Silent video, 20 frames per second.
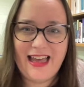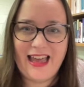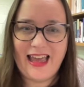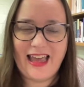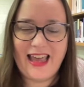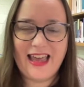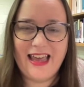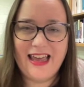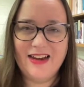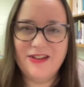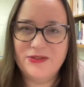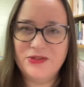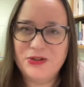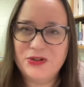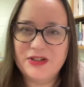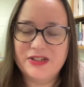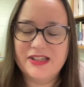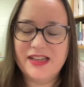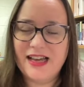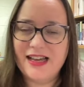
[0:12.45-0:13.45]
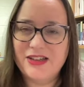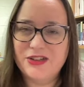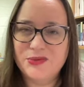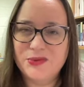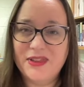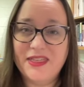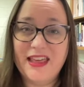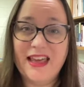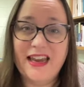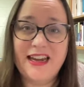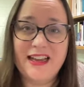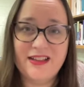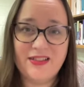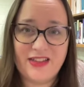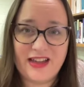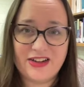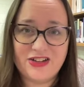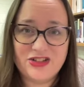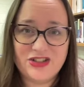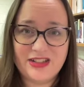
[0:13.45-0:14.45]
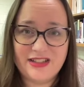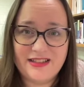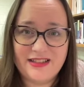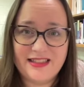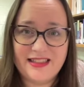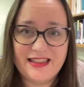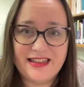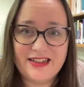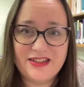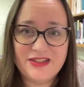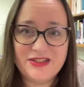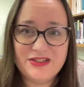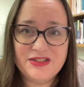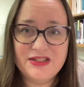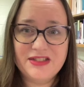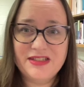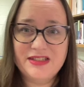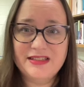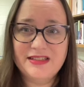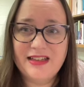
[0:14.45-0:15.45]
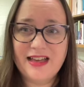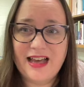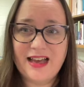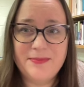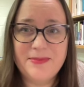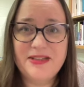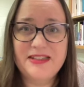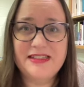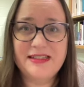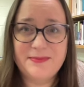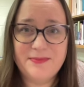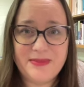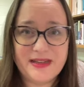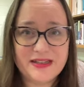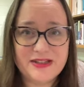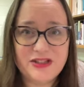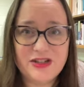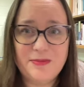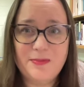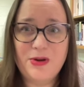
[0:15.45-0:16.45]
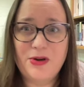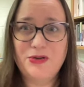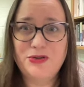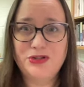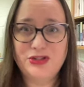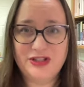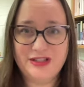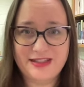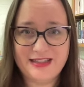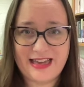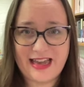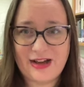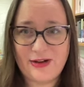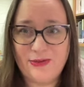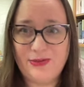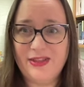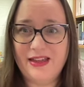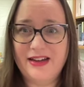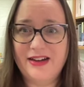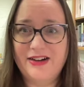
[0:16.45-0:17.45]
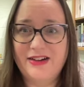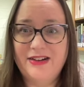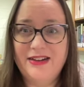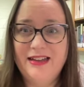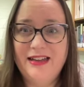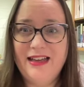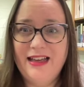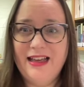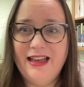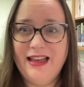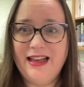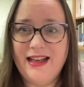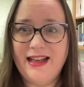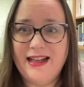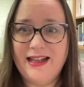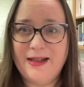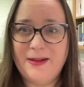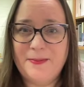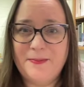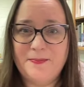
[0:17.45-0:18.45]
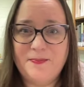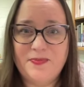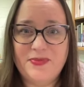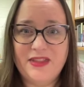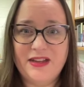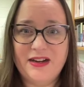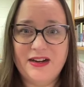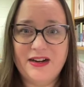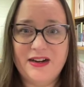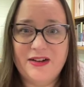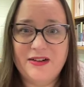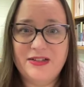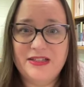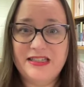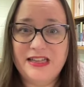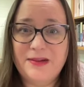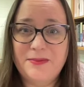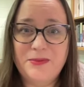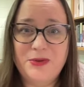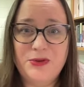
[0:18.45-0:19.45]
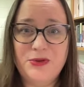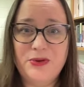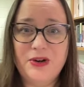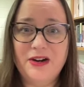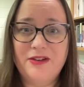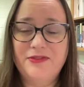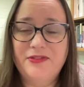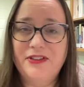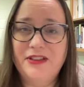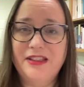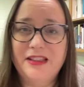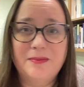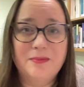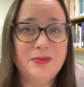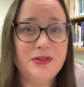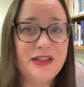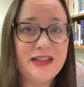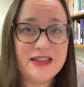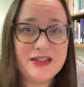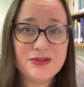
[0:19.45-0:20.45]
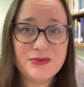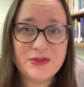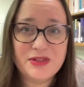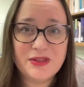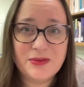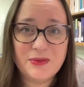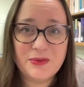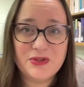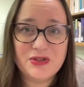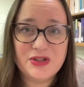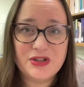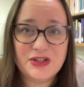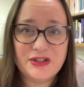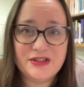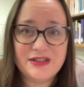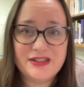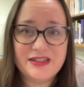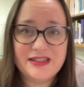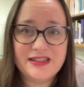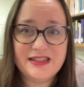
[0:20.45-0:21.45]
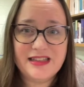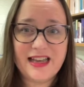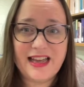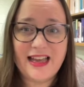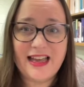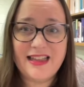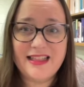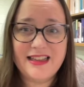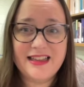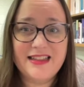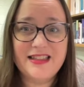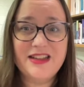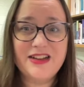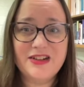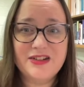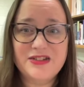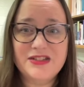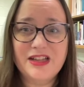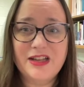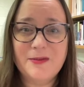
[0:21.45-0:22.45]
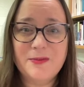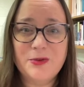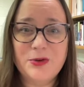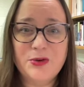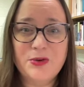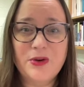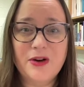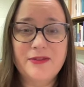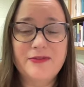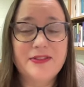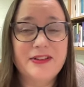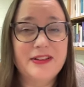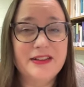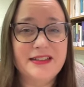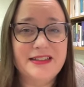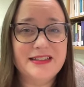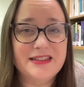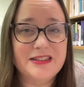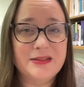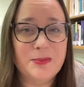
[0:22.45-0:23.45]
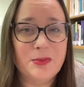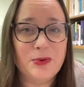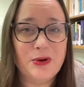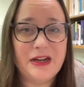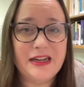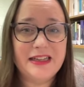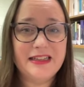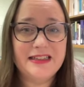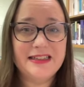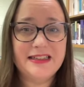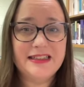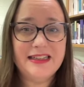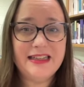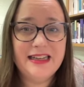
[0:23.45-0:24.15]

and of course, as with any election, there's got to be some mixed emotions out there. Um, there are some who are feeling pleased with the results, and then there are some who are feeling disappointed.